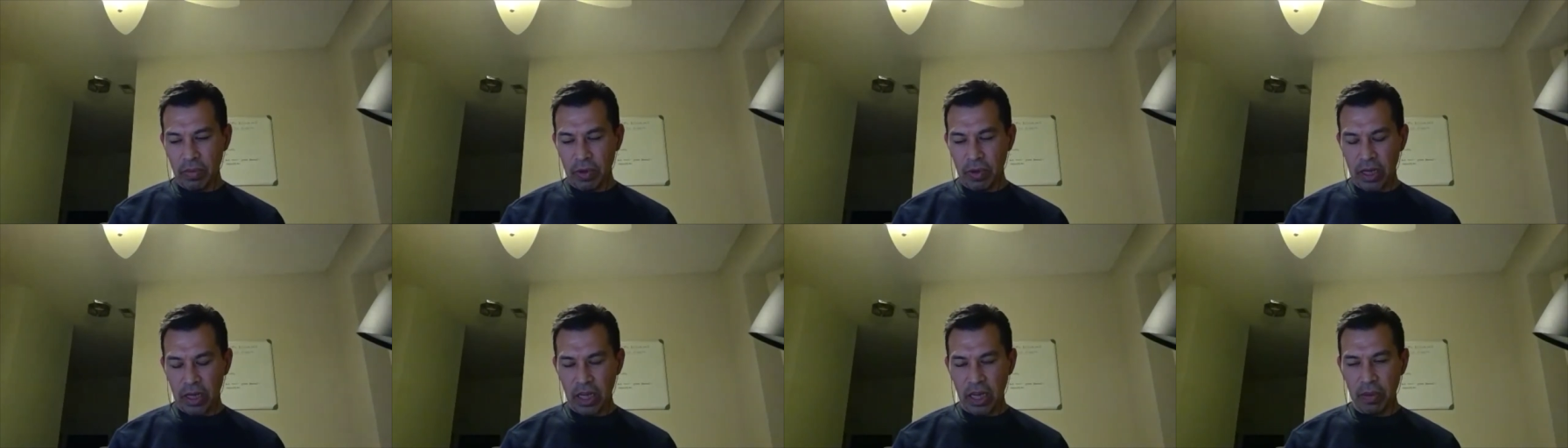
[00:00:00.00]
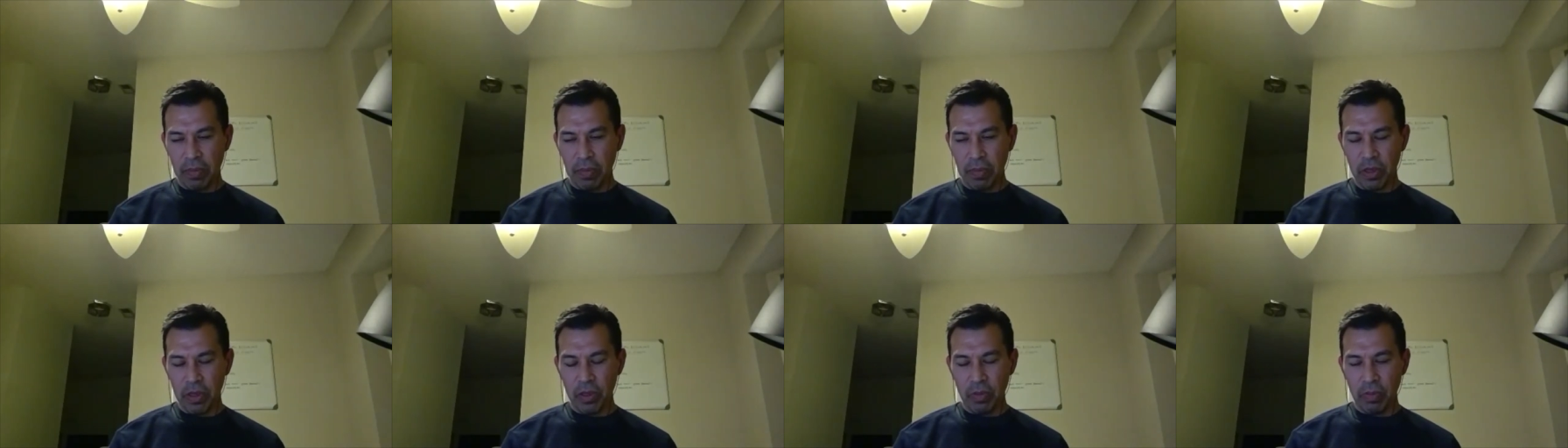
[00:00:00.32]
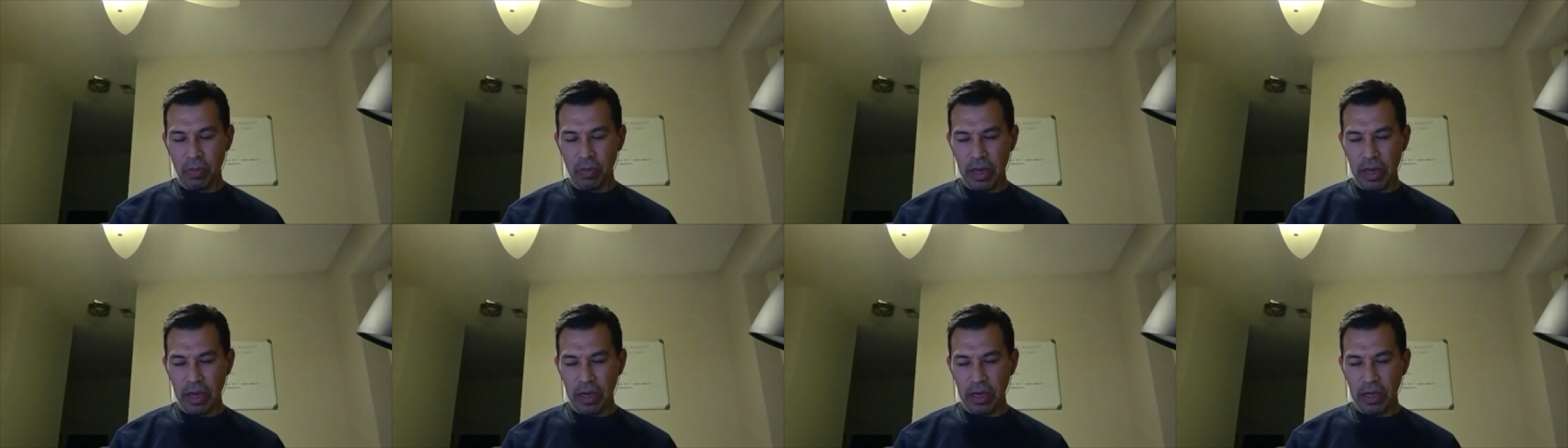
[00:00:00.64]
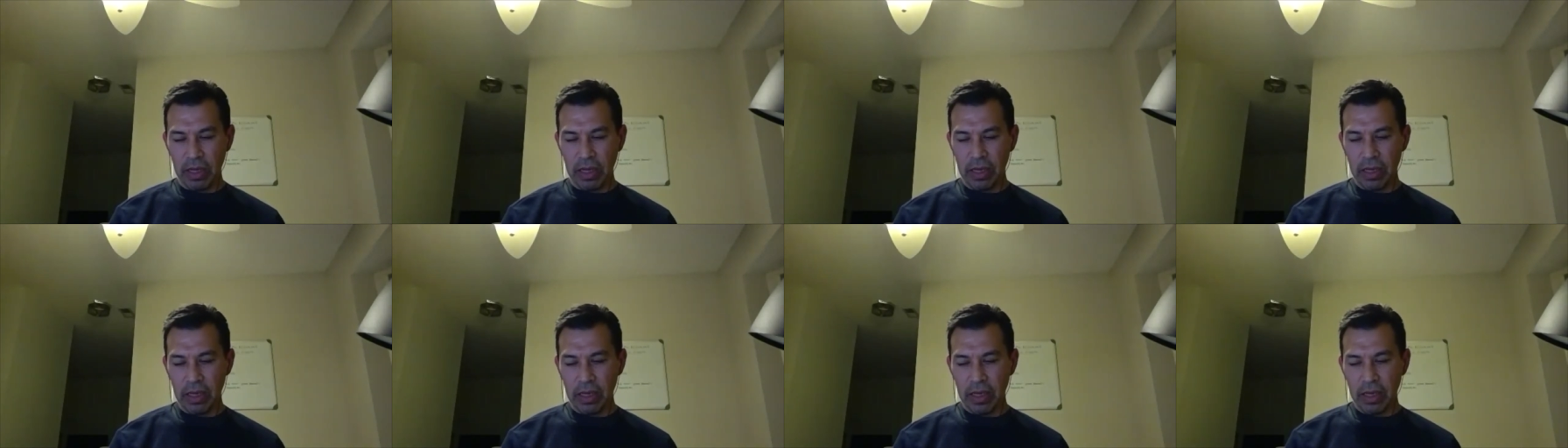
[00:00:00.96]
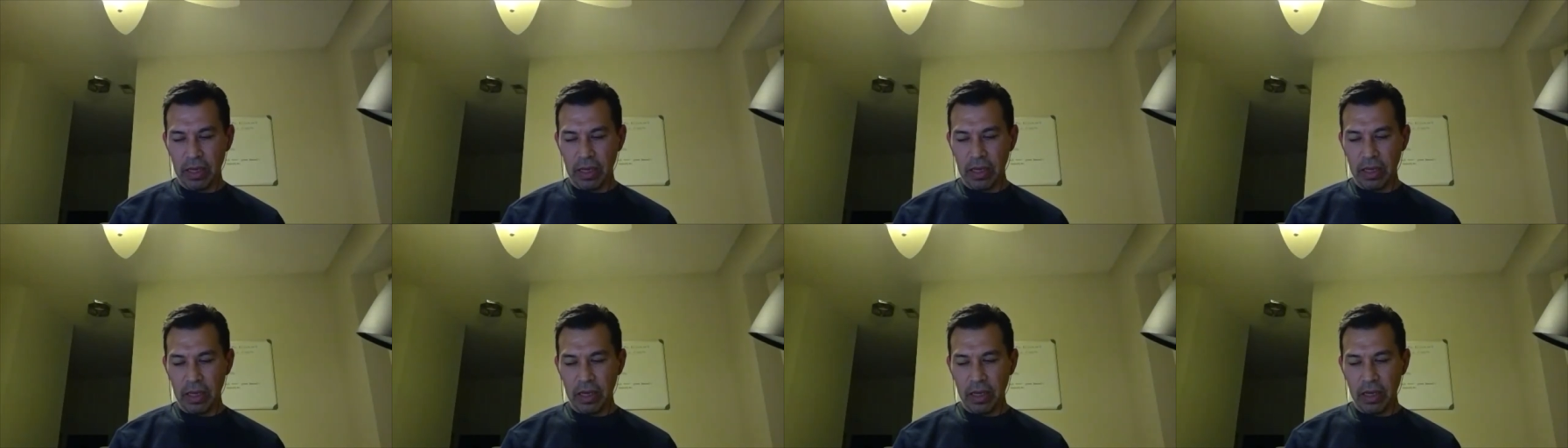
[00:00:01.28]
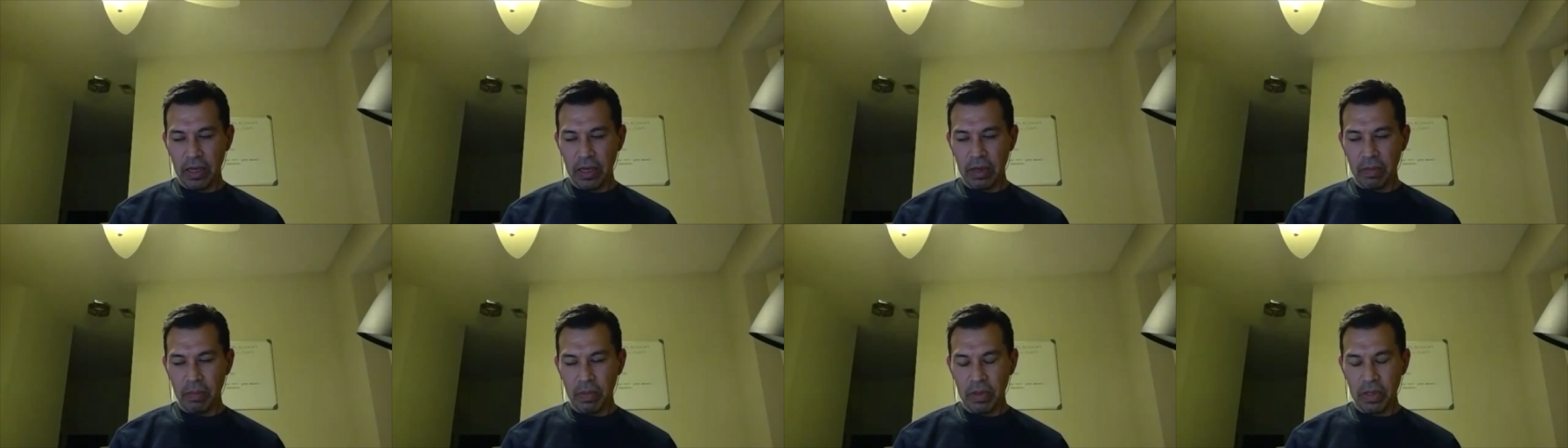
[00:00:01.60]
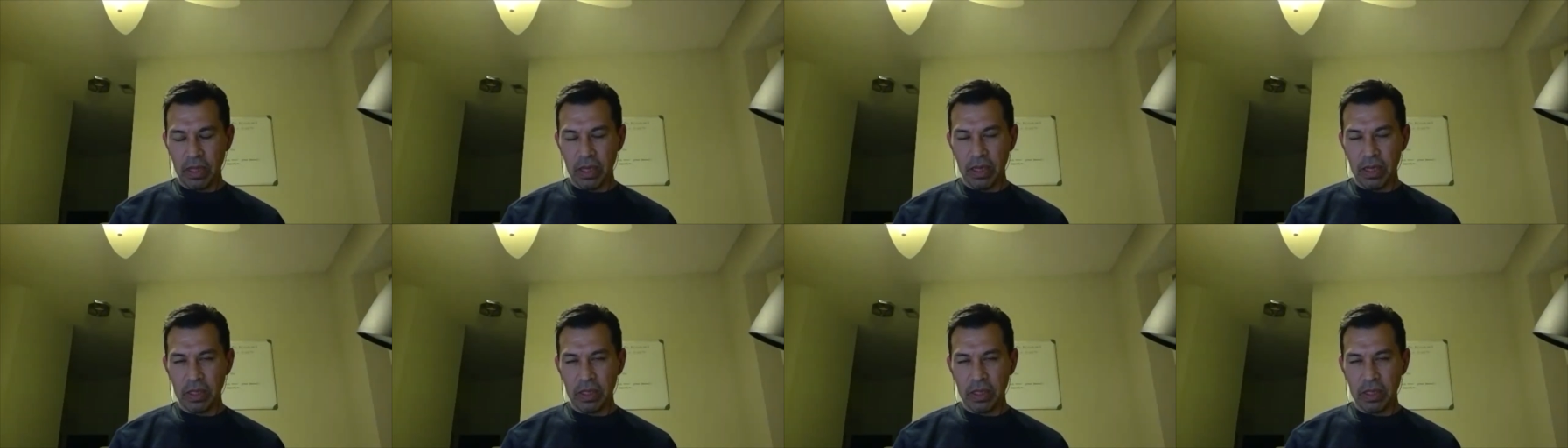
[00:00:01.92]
it came to humanity. But they